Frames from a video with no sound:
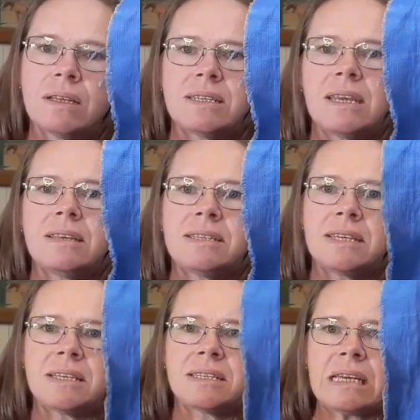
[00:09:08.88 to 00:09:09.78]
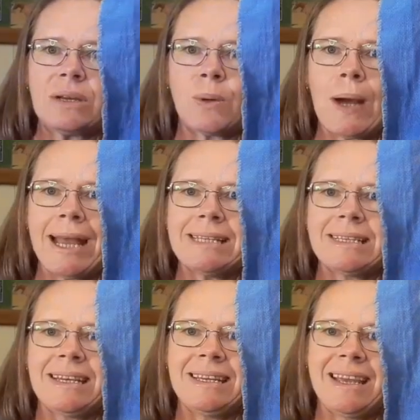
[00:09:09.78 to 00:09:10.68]
It's either 16 or
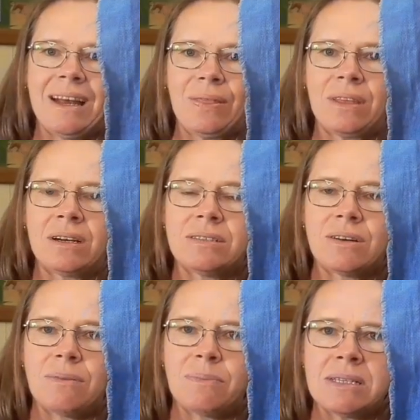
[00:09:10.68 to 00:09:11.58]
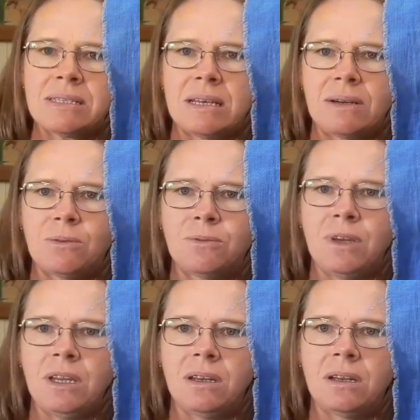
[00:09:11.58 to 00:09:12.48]
18 count that I dyed myself
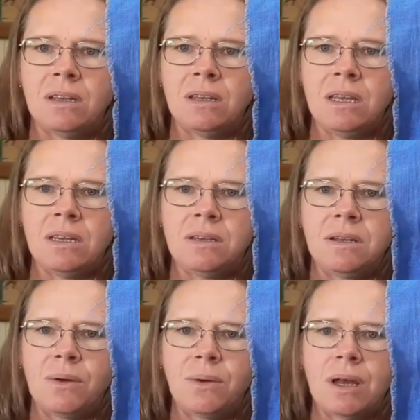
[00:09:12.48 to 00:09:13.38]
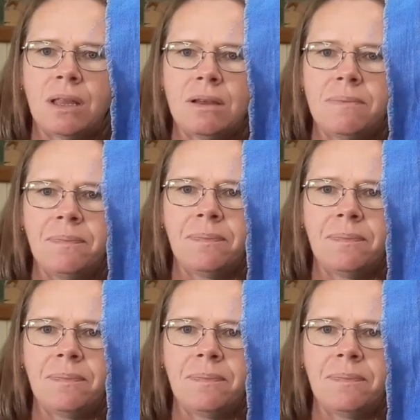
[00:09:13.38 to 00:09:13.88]
in an indigo colour.